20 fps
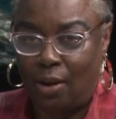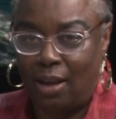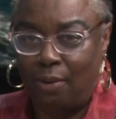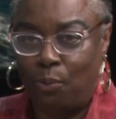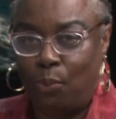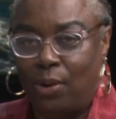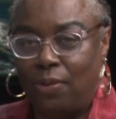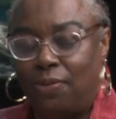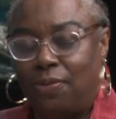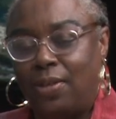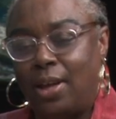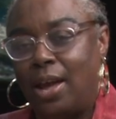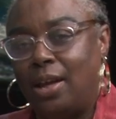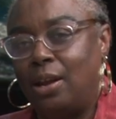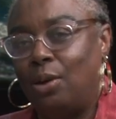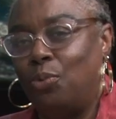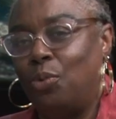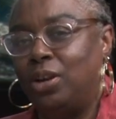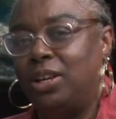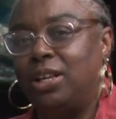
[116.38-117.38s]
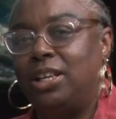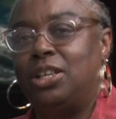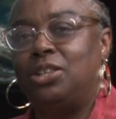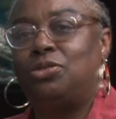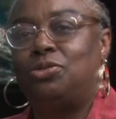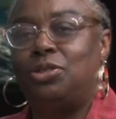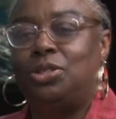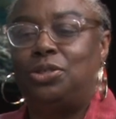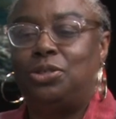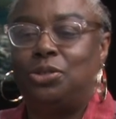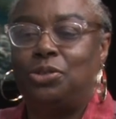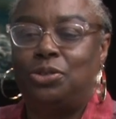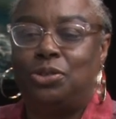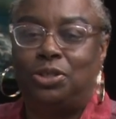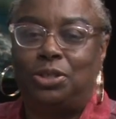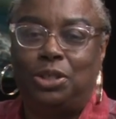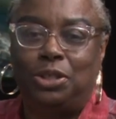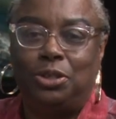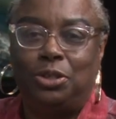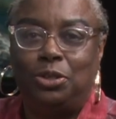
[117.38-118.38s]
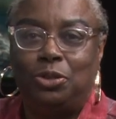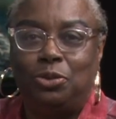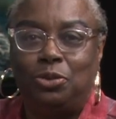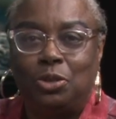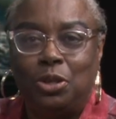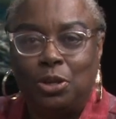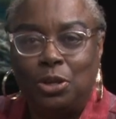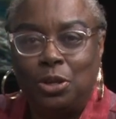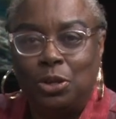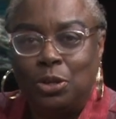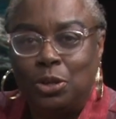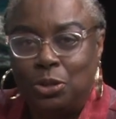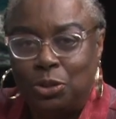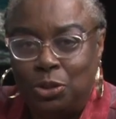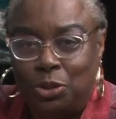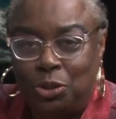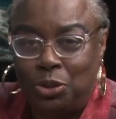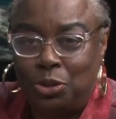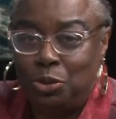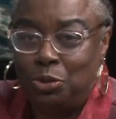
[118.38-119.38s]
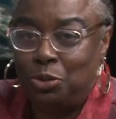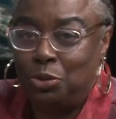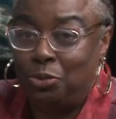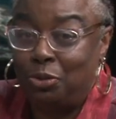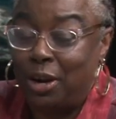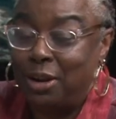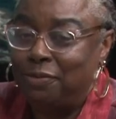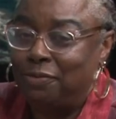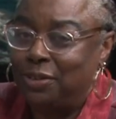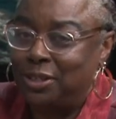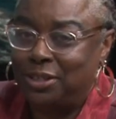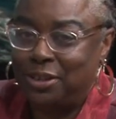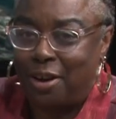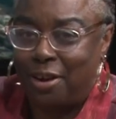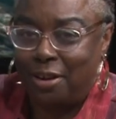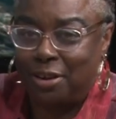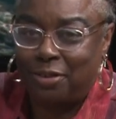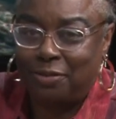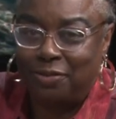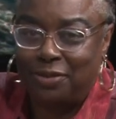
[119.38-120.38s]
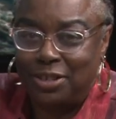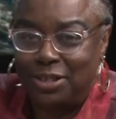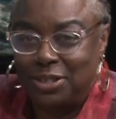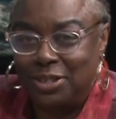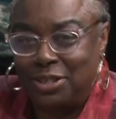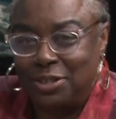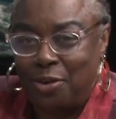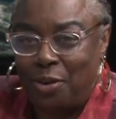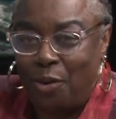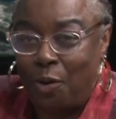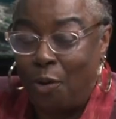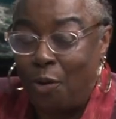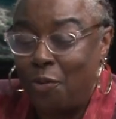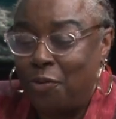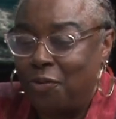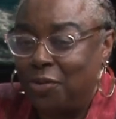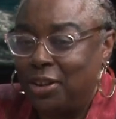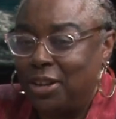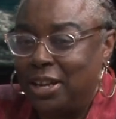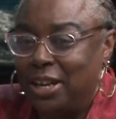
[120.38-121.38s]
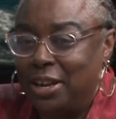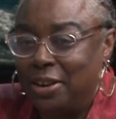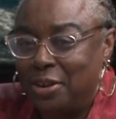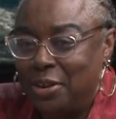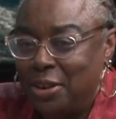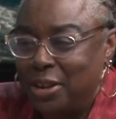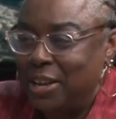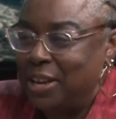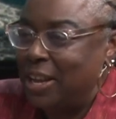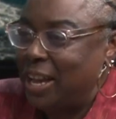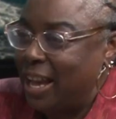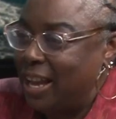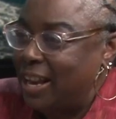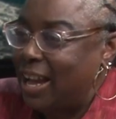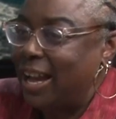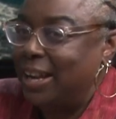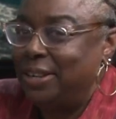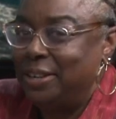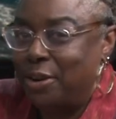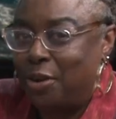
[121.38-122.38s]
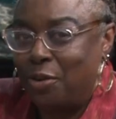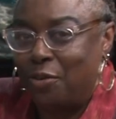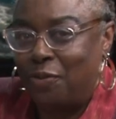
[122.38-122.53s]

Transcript: With that, I want to introduce to you two great photographers, hopefully, and I know